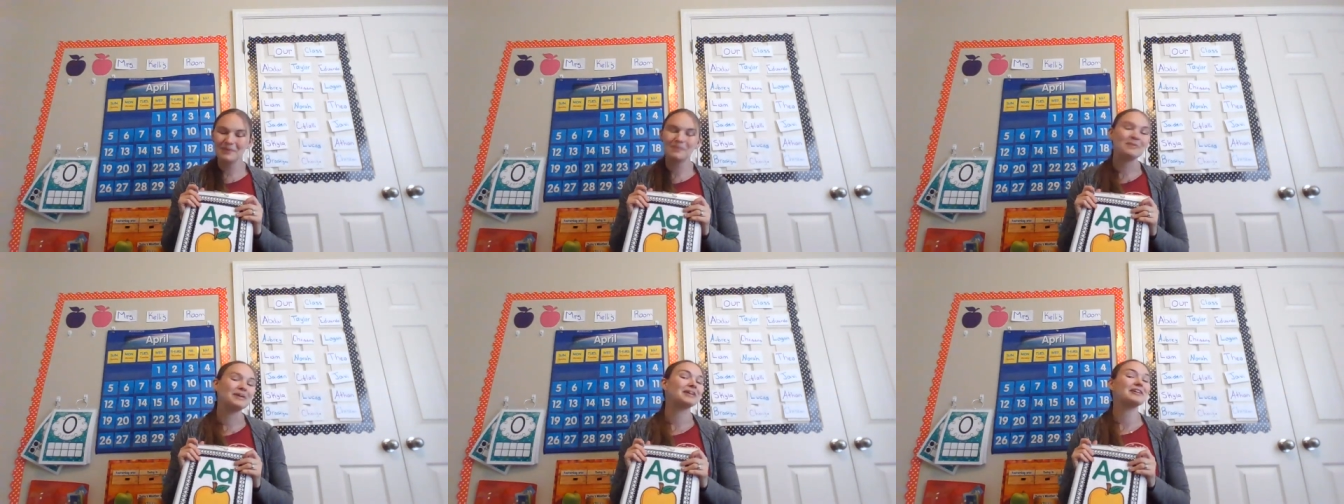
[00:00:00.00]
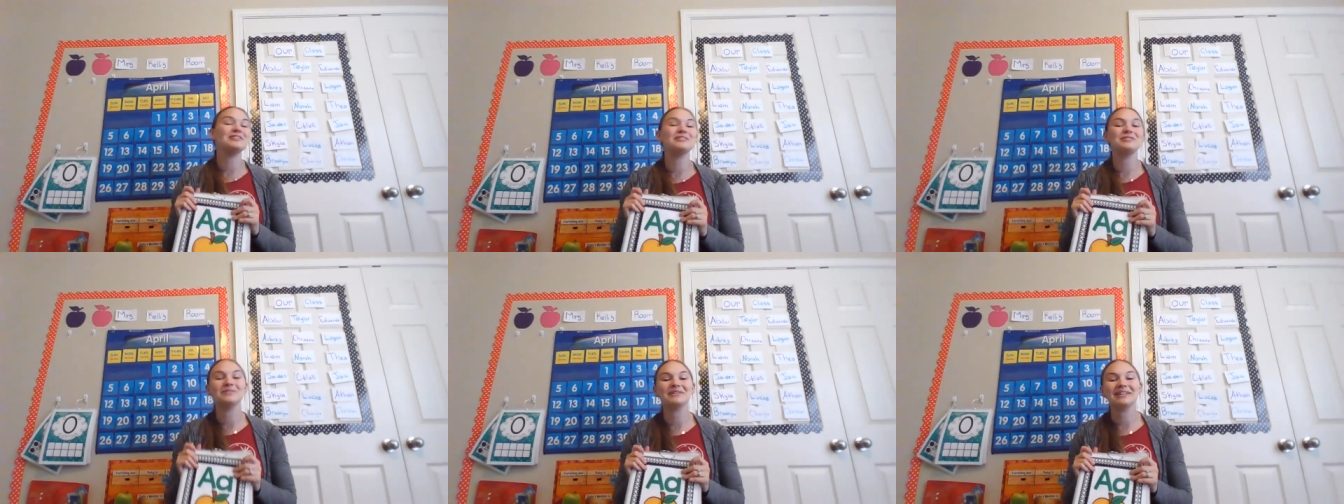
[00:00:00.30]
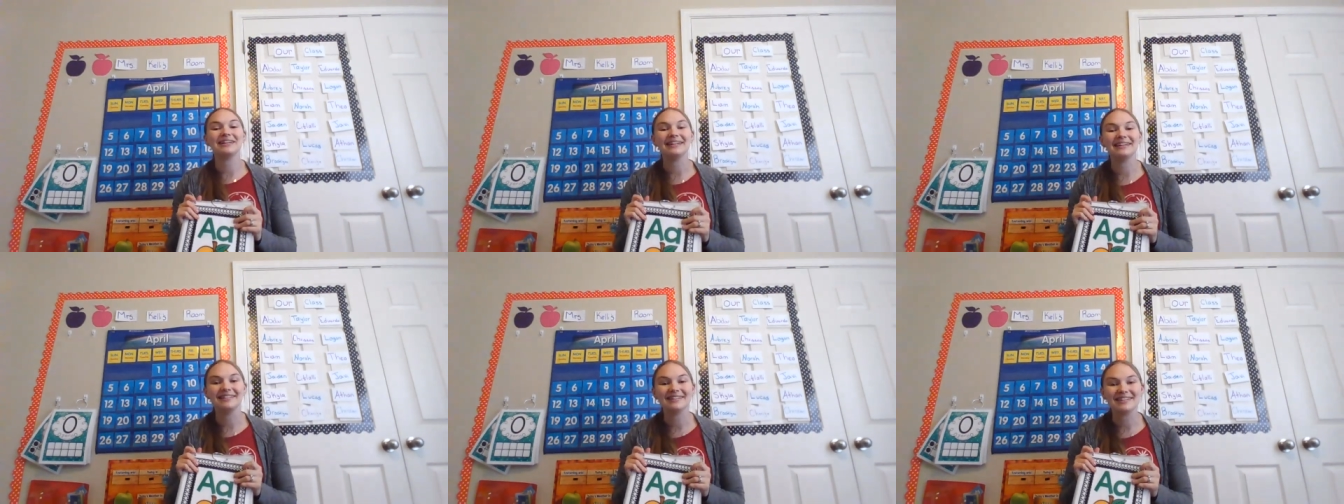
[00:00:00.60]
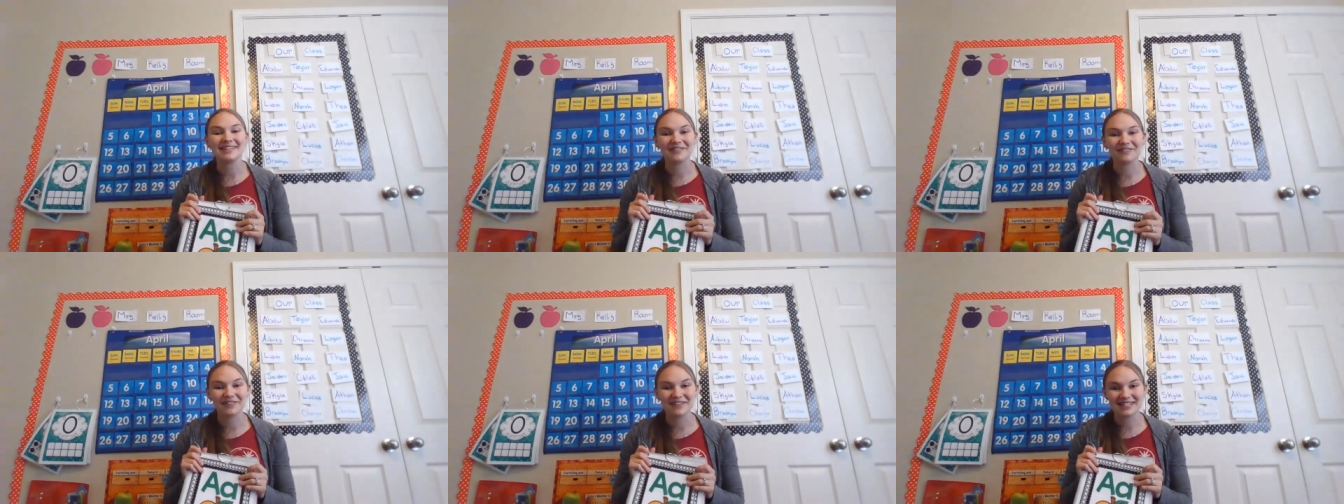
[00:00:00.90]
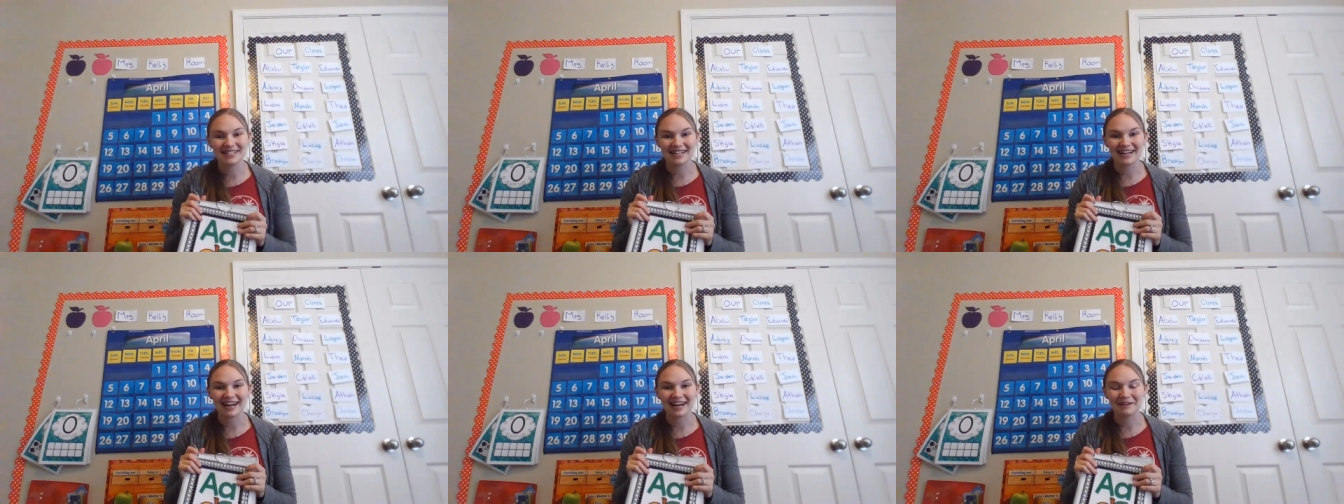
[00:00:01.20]
We're going to do it a little different
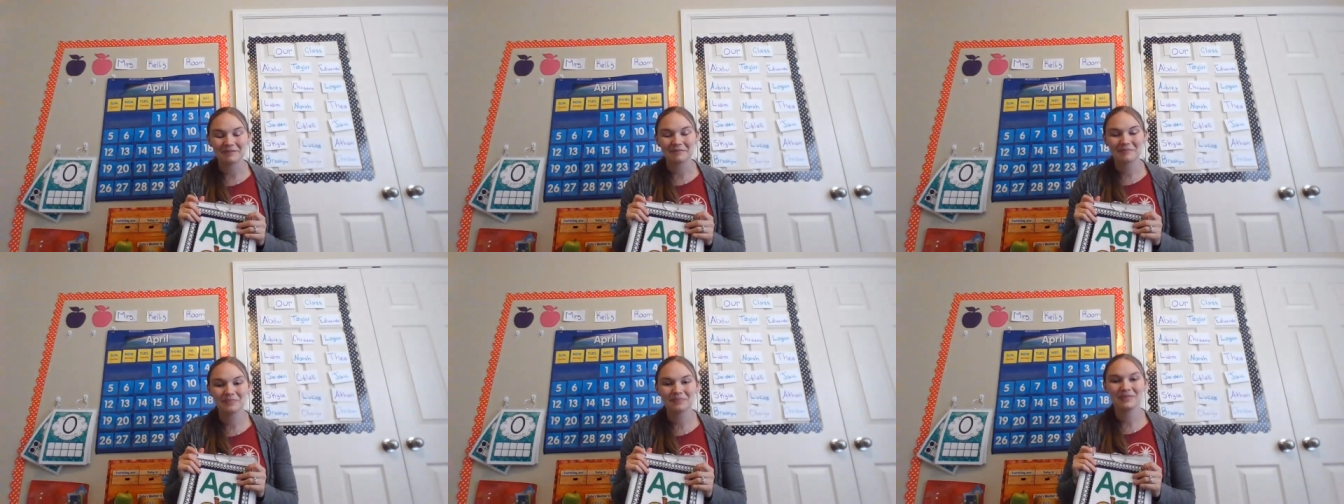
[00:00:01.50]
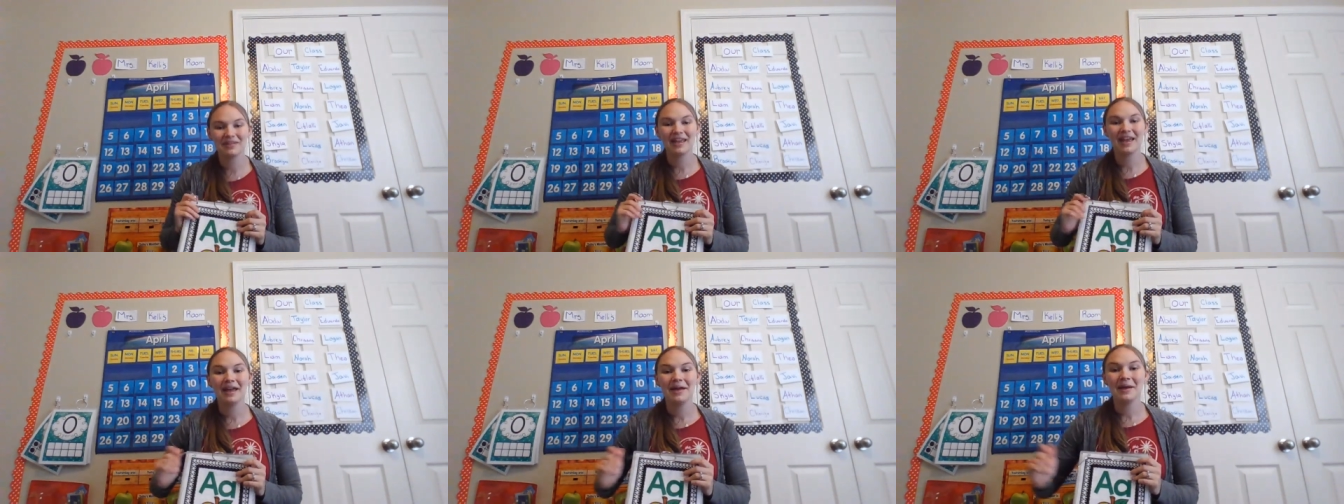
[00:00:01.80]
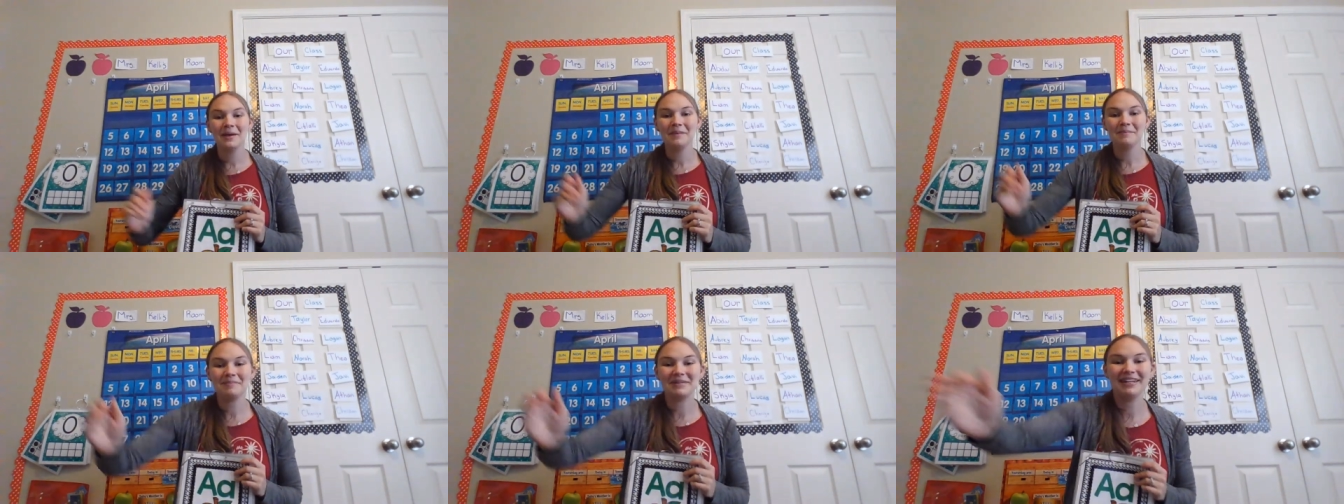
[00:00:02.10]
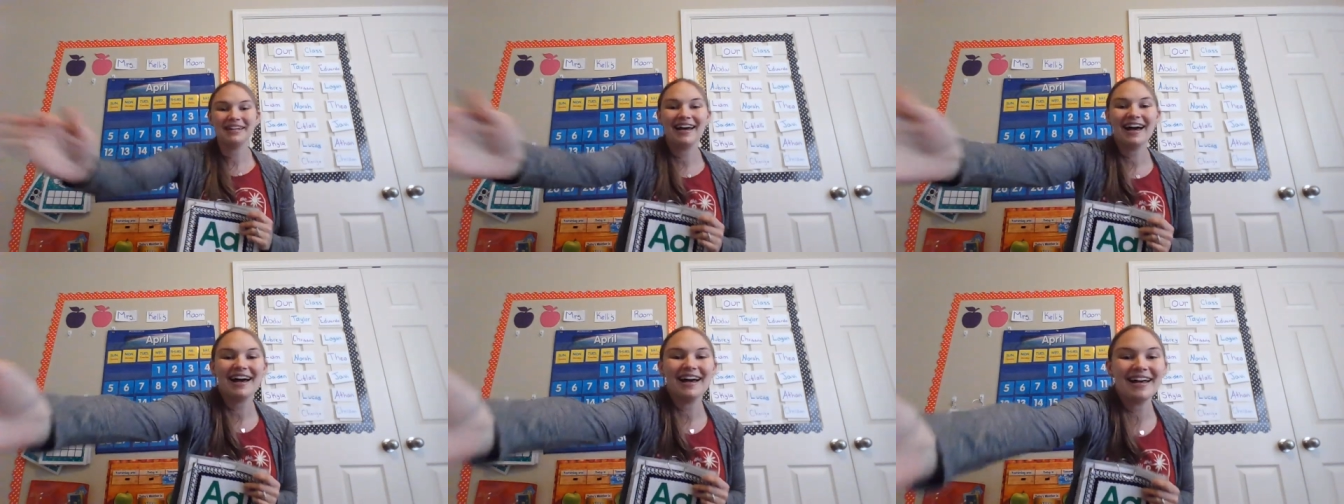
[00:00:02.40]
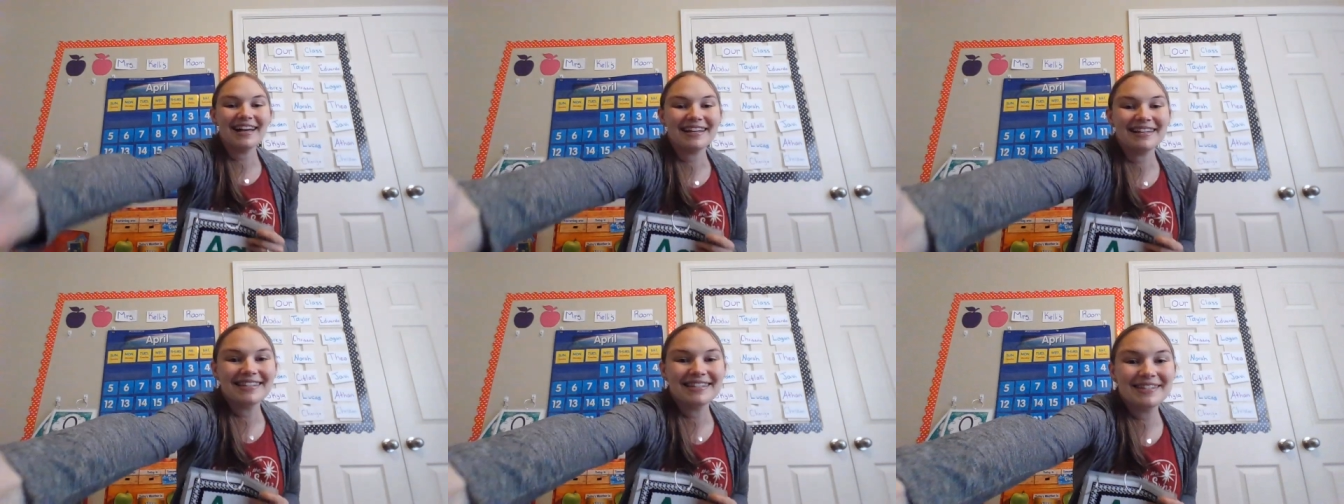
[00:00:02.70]
today
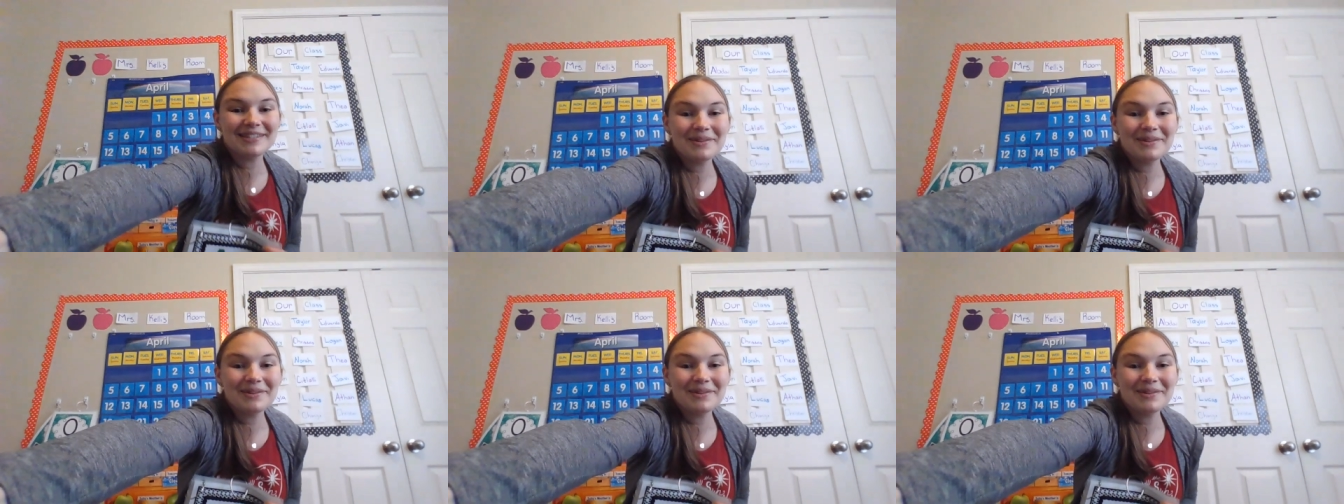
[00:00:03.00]
because